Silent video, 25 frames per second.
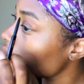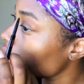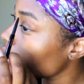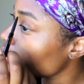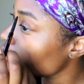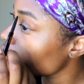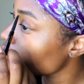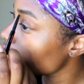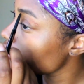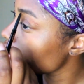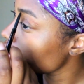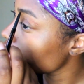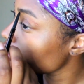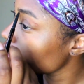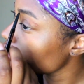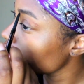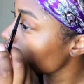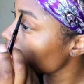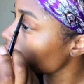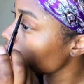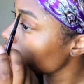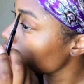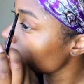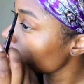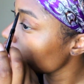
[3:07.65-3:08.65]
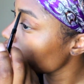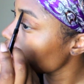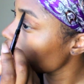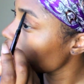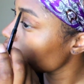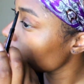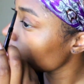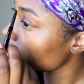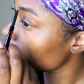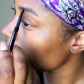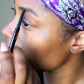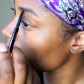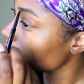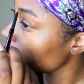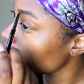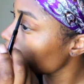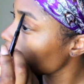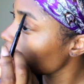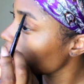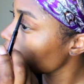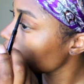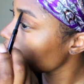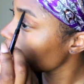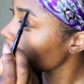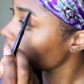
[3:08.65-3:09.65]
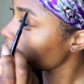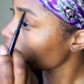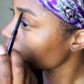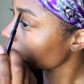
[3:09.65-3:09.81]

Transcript: obviously i did it um